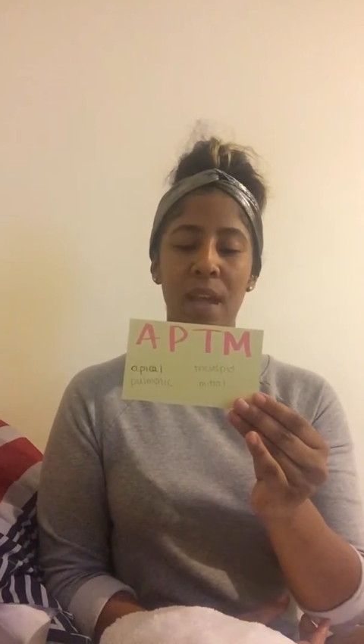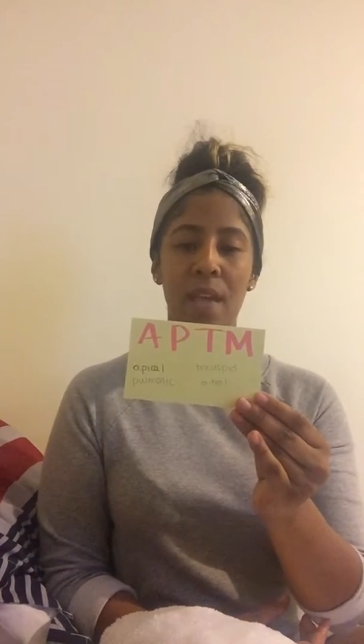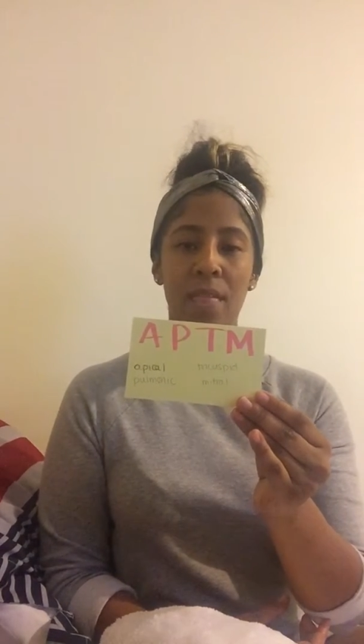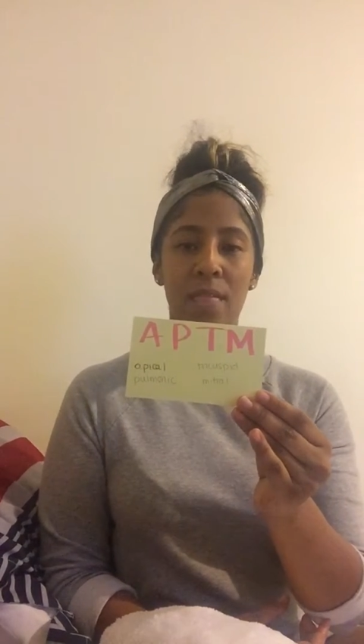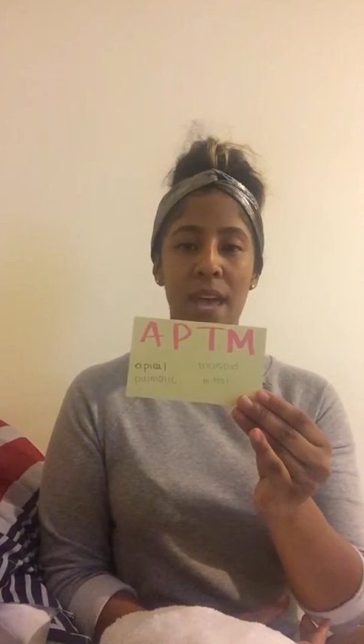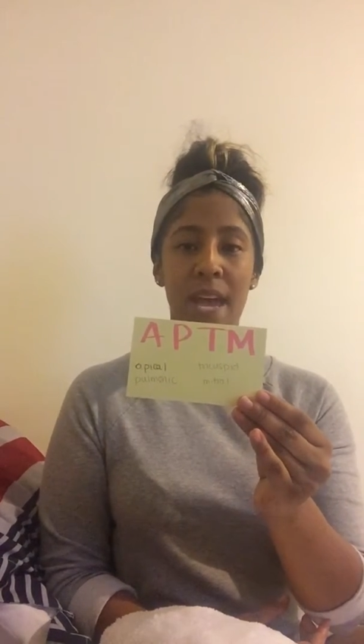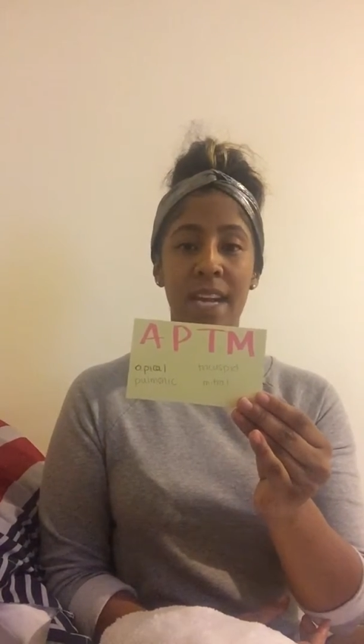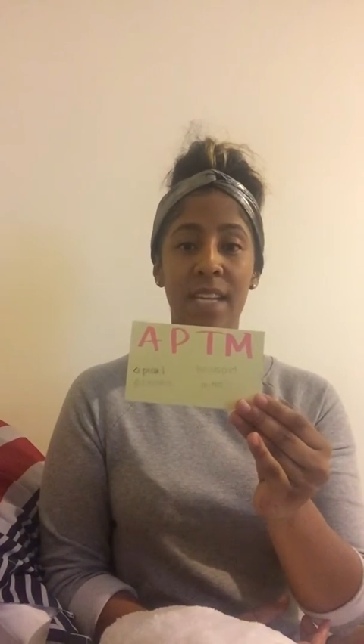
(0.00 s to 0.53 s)

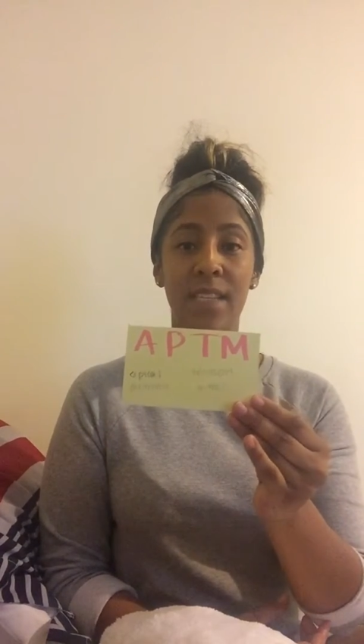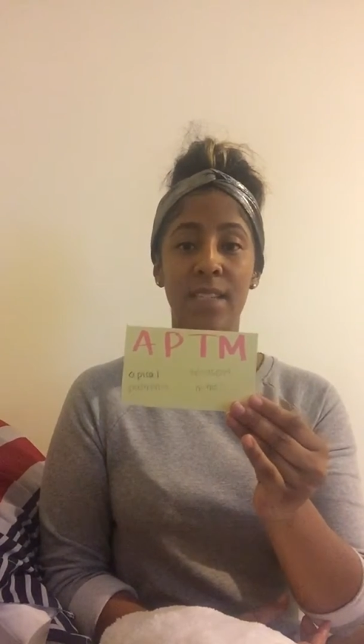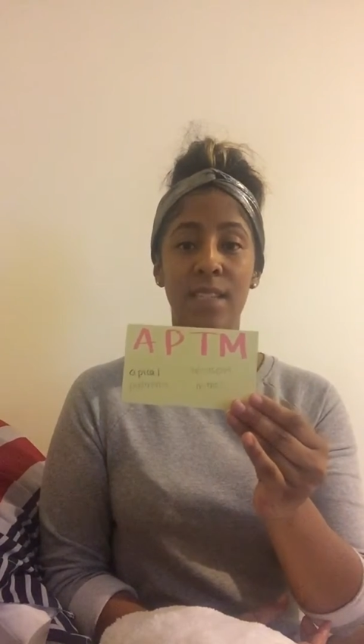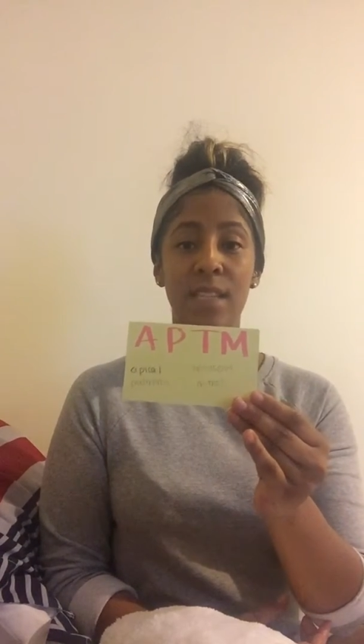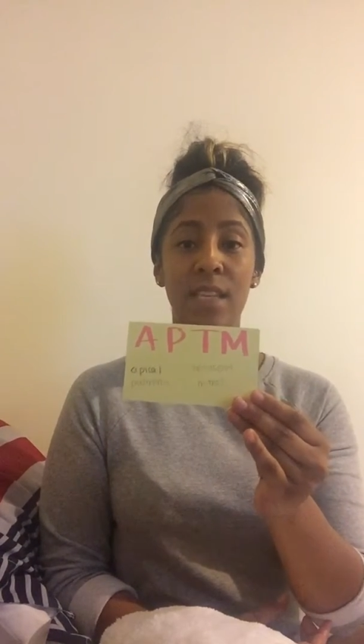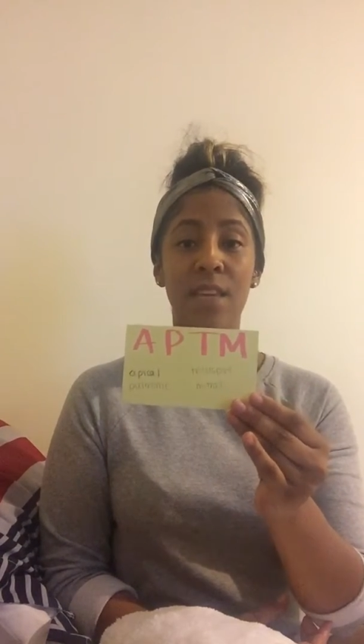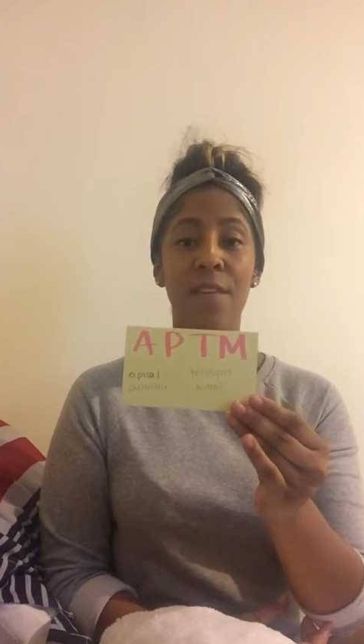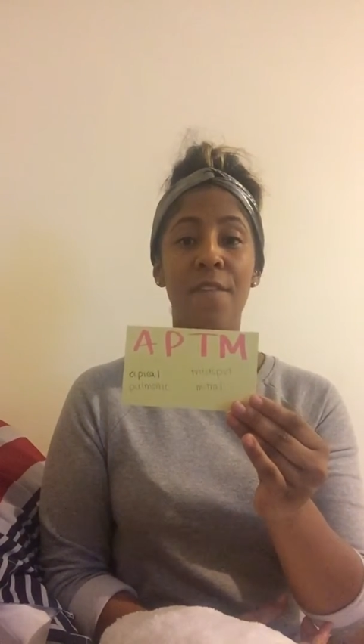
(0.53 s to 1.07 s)
and that is
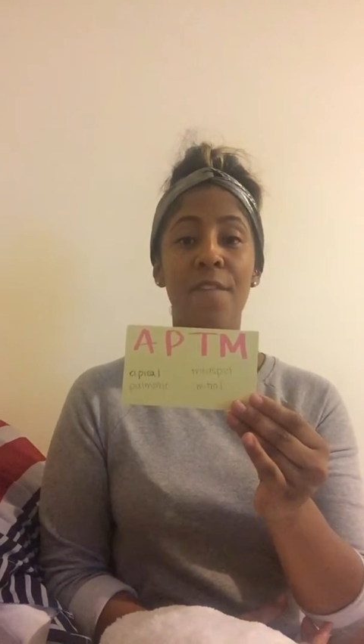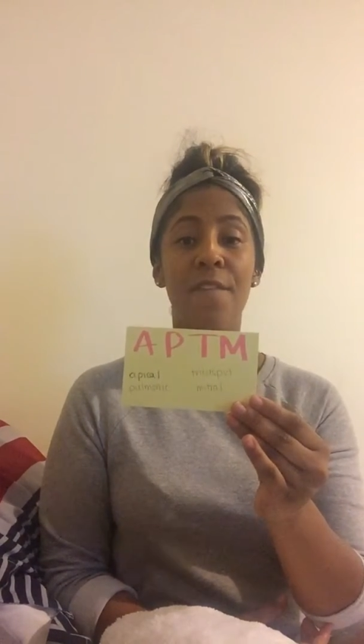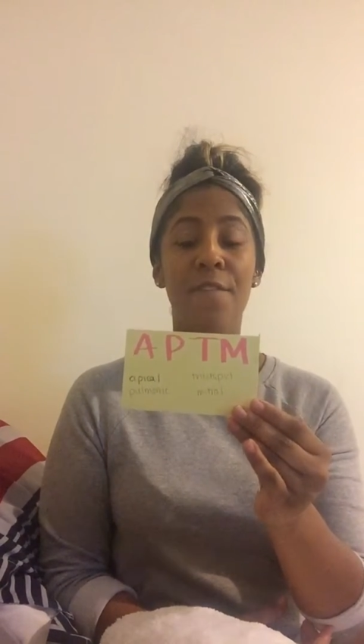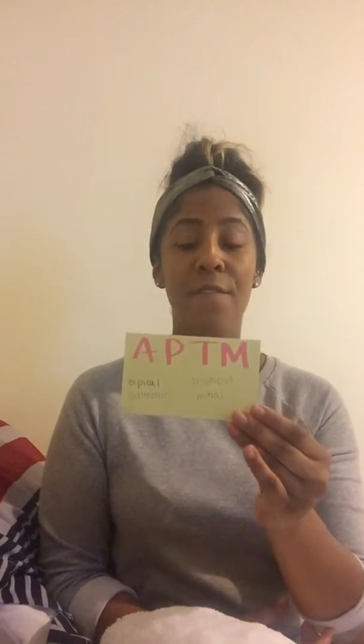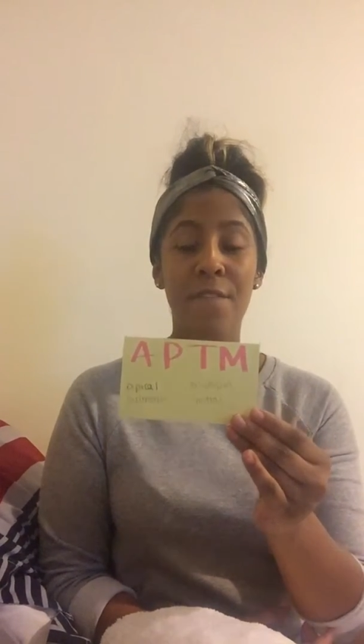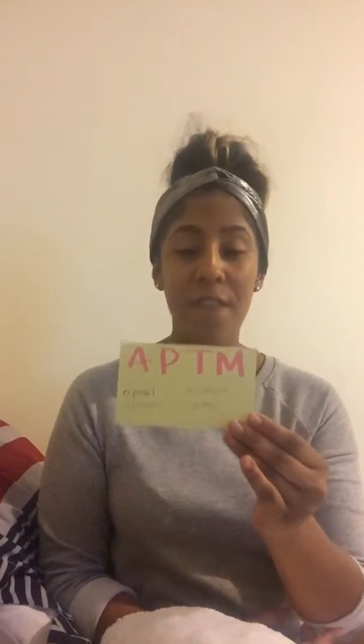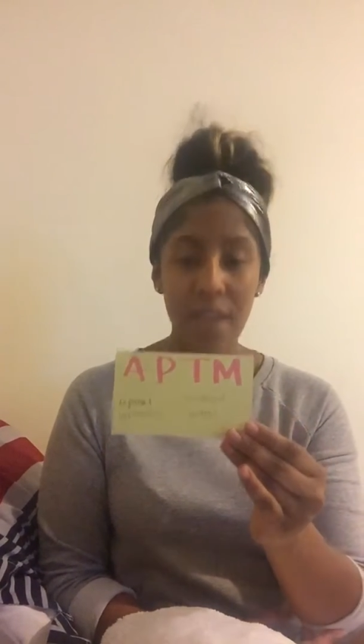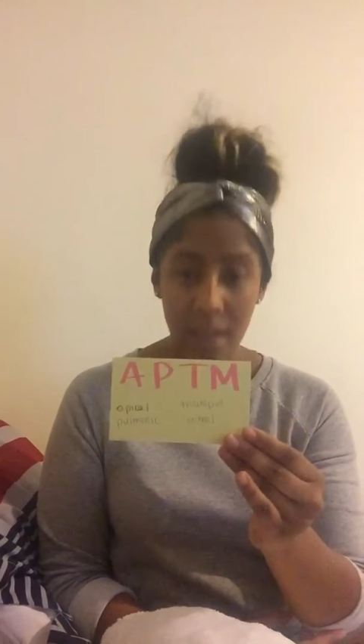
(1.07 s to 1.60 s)
the
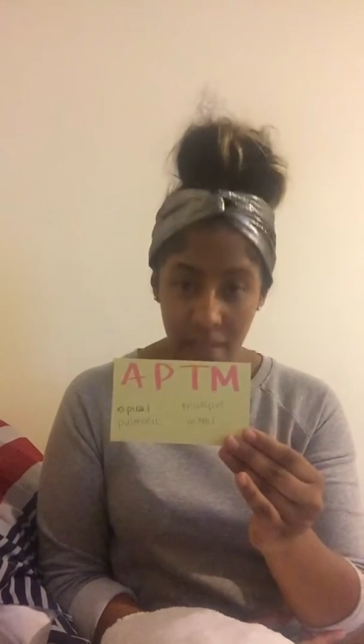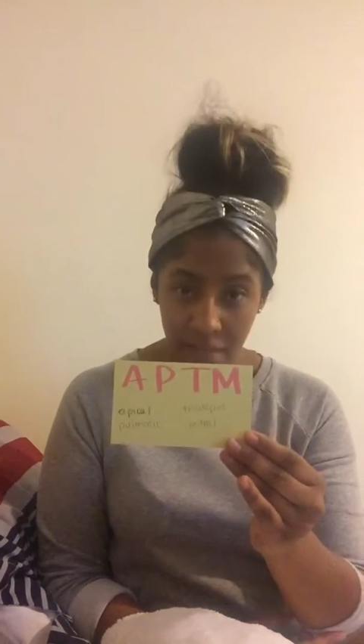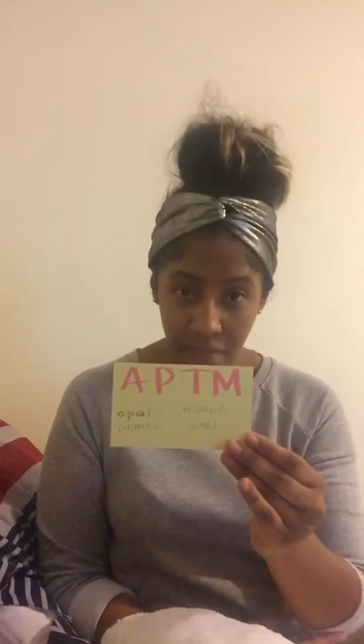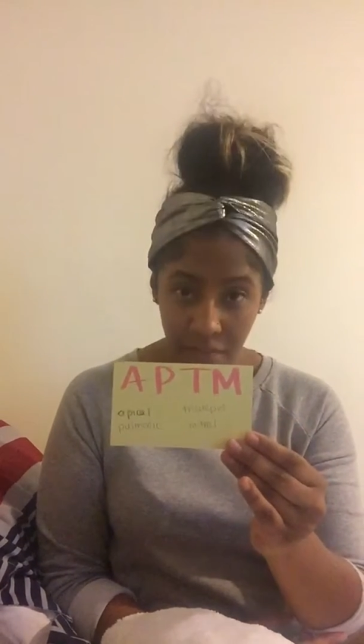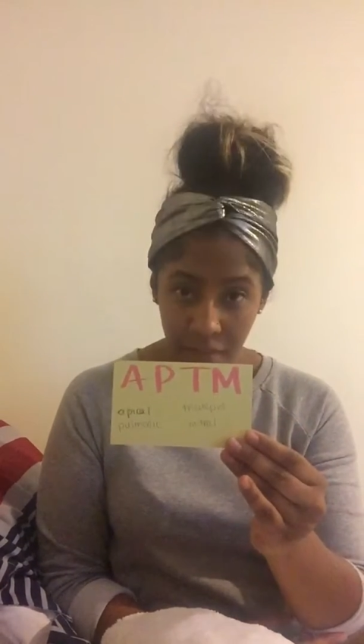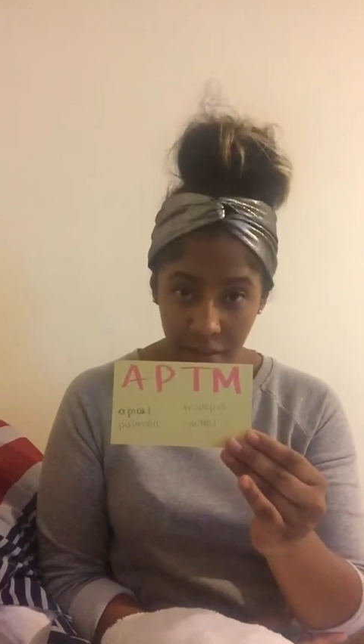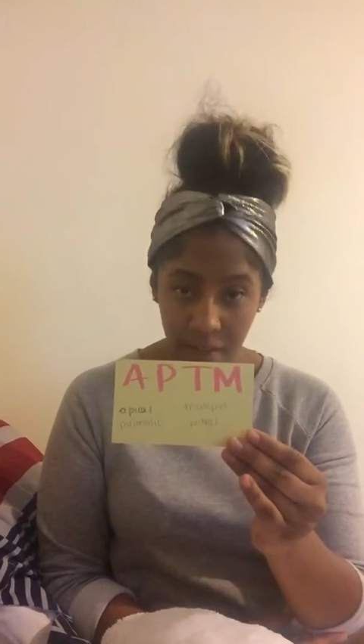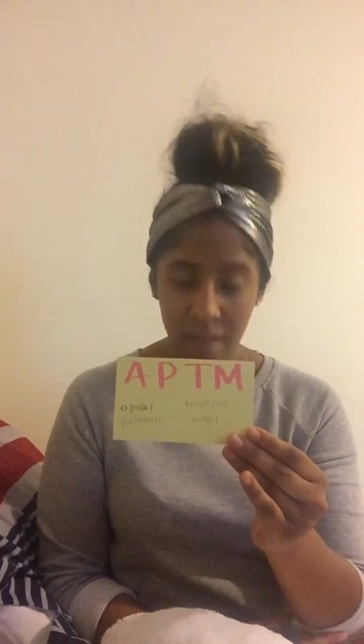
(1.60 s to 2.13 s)

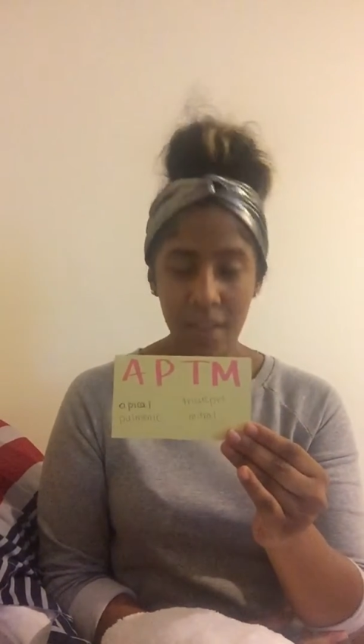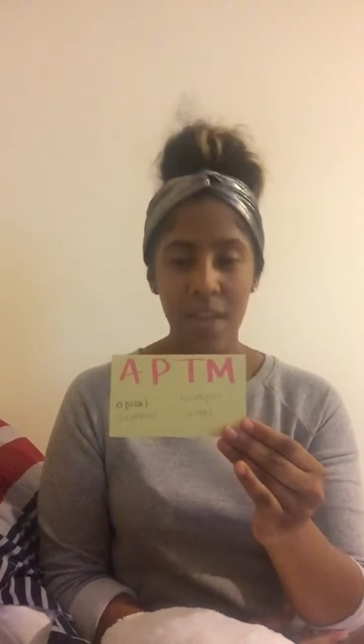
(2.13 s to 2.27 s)
fifth